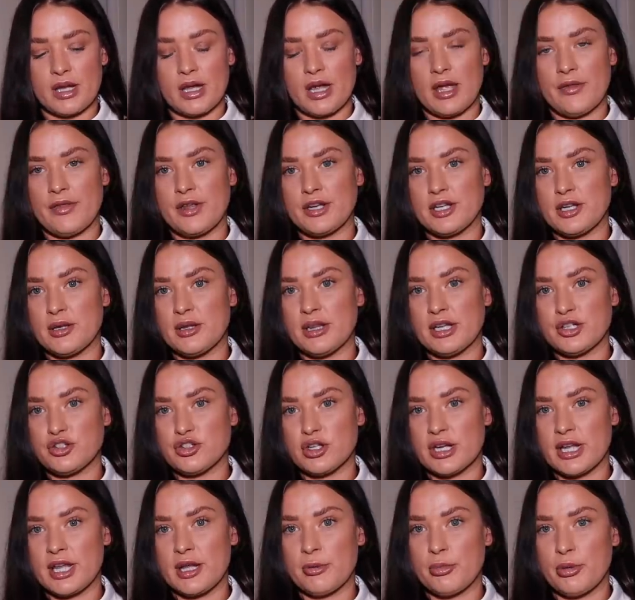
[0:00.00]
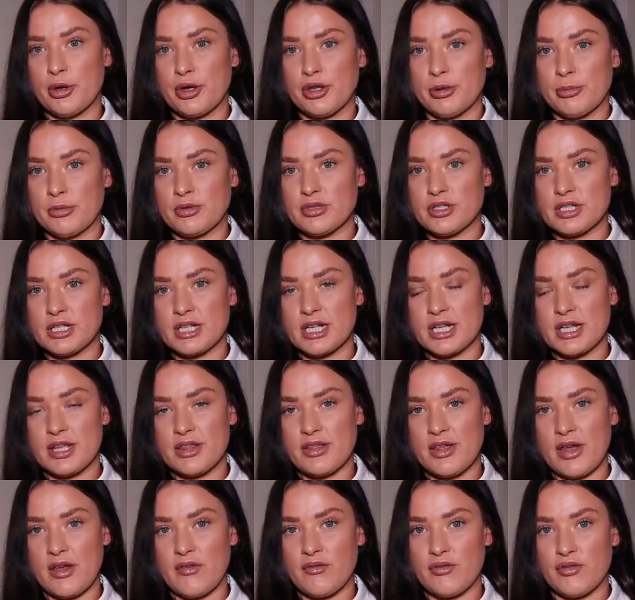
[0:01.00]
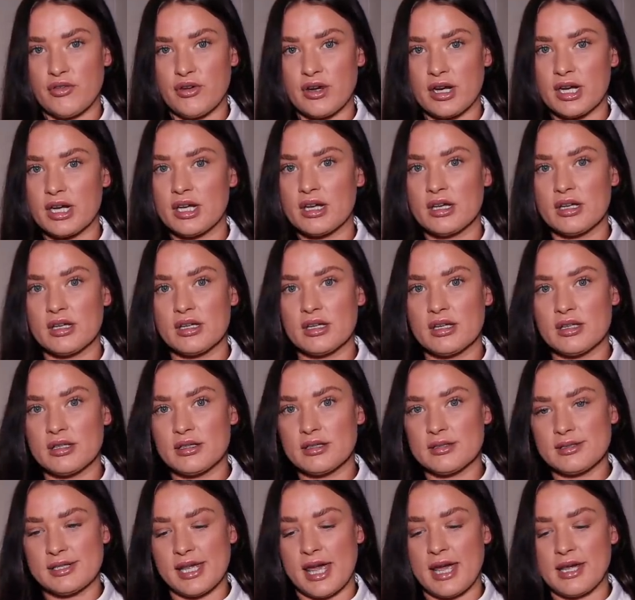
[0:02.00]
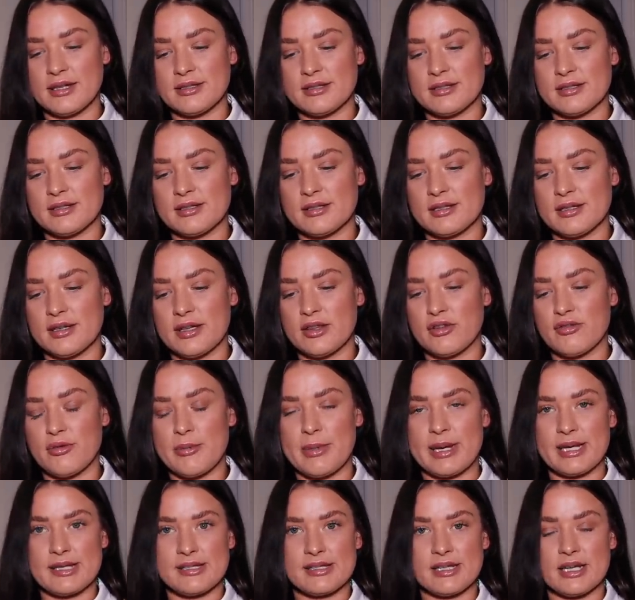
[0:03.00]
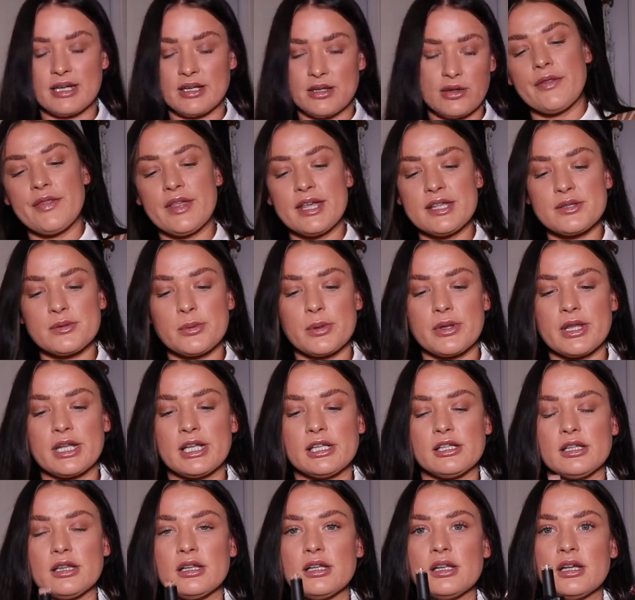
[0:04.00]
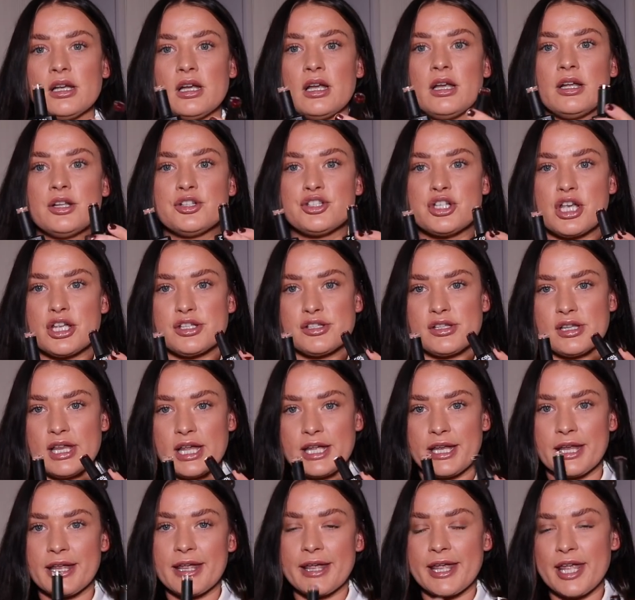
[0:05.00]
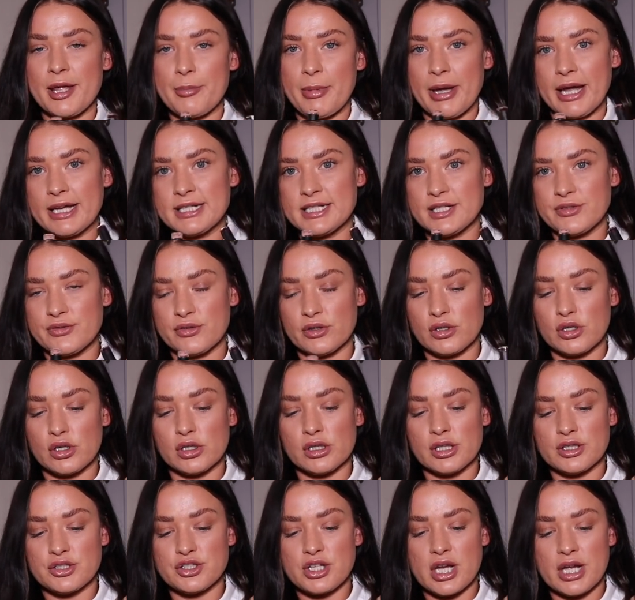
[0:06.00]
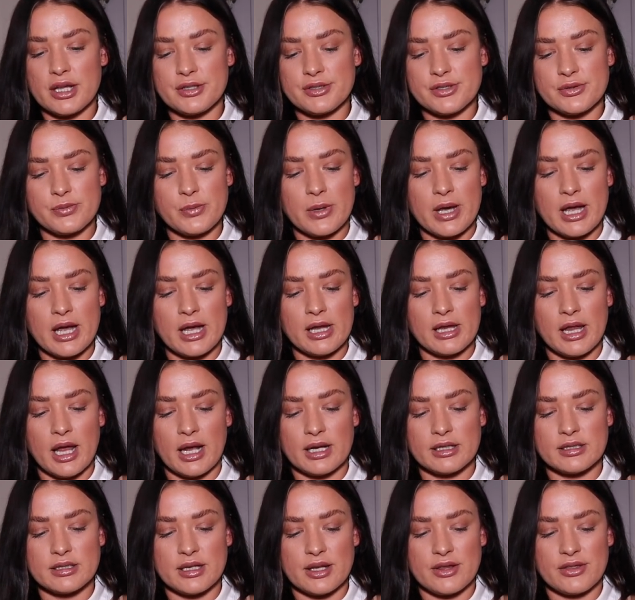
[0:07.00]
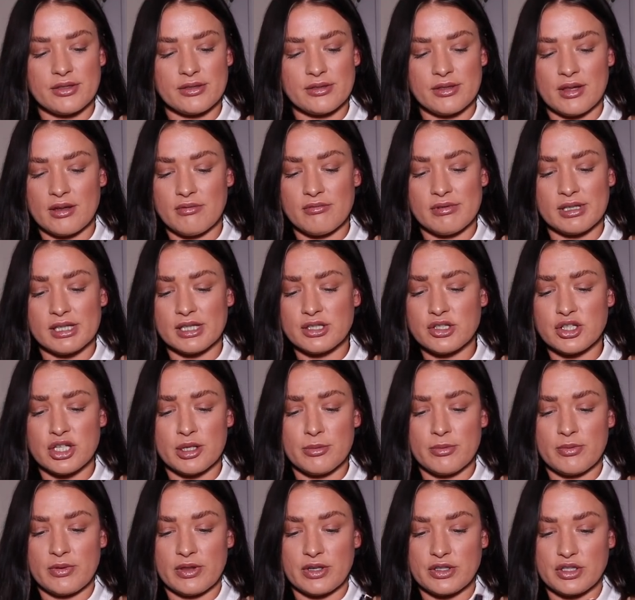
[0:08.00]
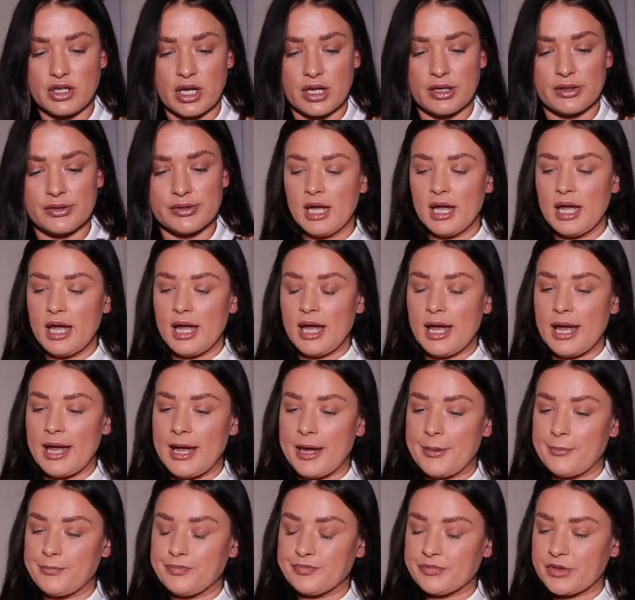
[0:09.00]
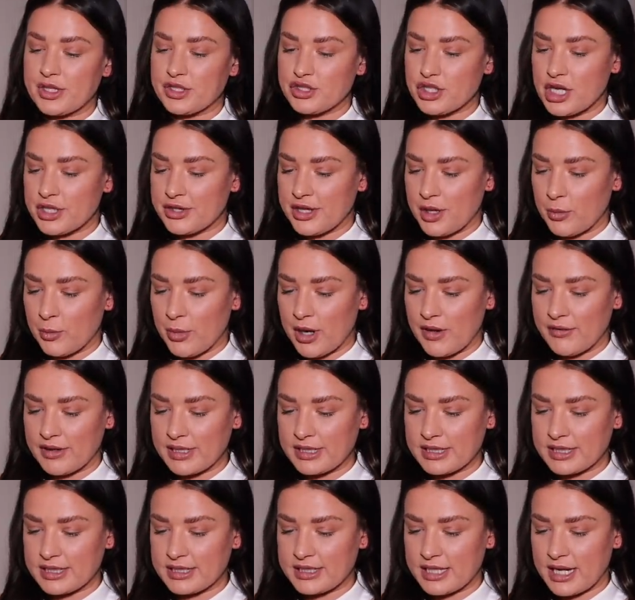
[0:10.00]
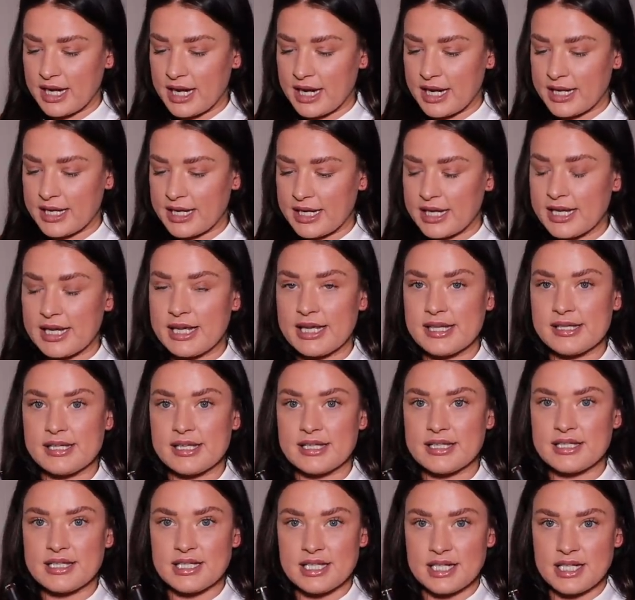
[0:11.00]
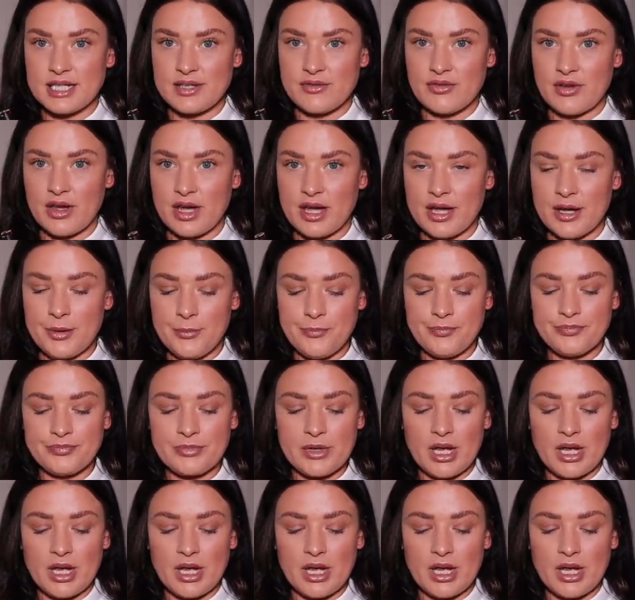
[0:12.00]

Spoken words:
and then you literally keep putting them underneath every set. And they're amazing. And these are what the little gels look like. You can keep buying different coloured gels as well, and they're really cheap for the gels. The shade that I'm wearing today is Diva,